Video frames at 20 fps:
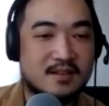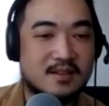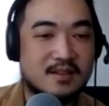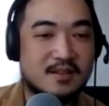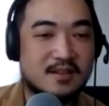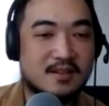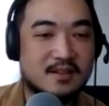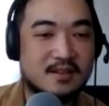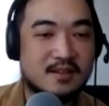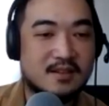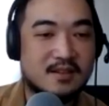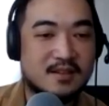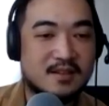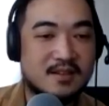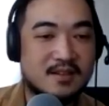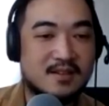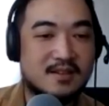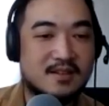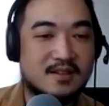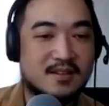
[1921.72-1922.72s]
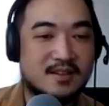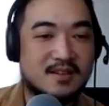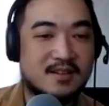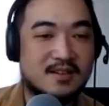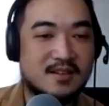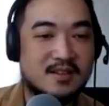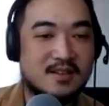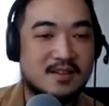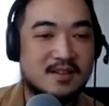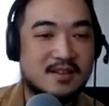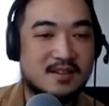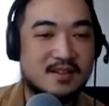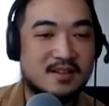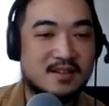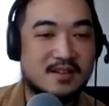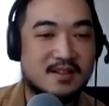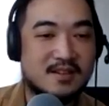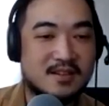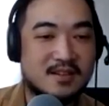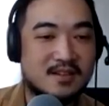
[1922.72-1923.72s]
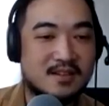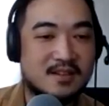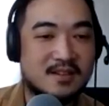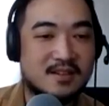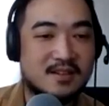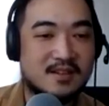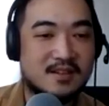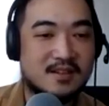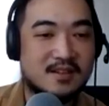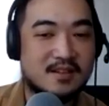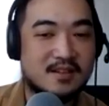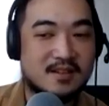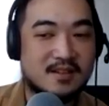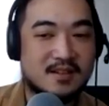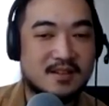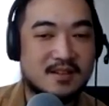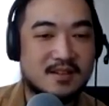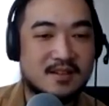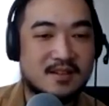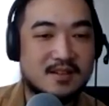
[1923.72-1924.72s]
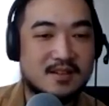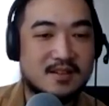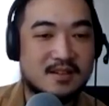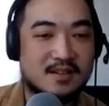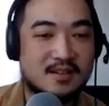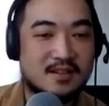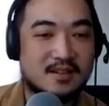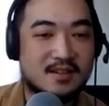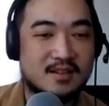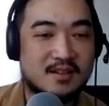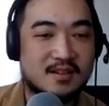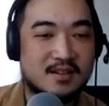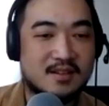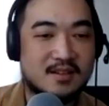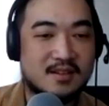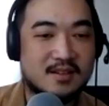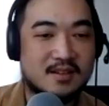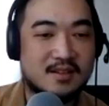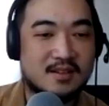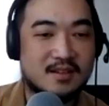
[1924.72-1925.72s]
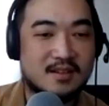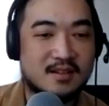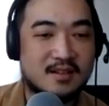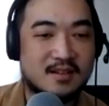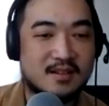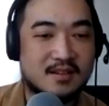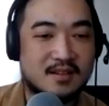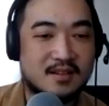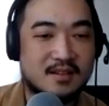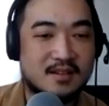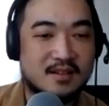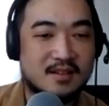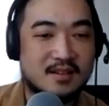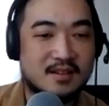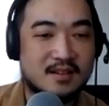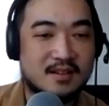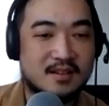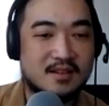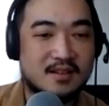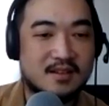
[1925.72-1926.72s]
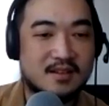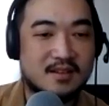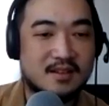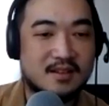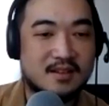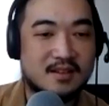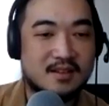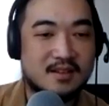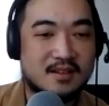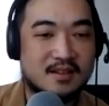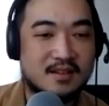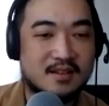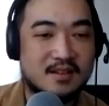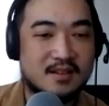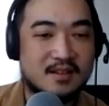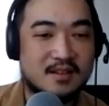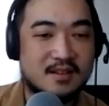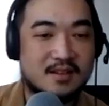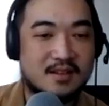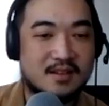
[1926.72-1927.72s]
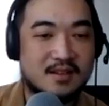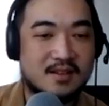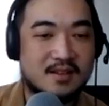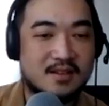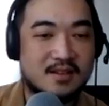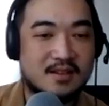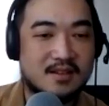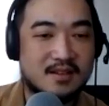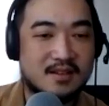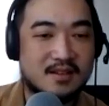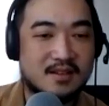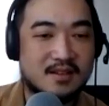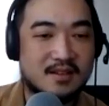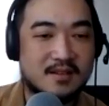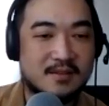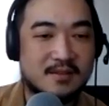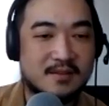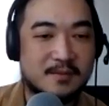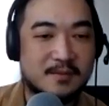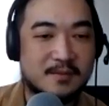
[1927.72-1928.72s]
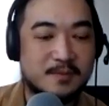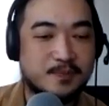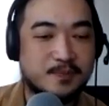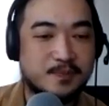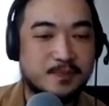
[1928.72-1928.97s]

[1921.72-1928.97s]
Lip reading: (silent)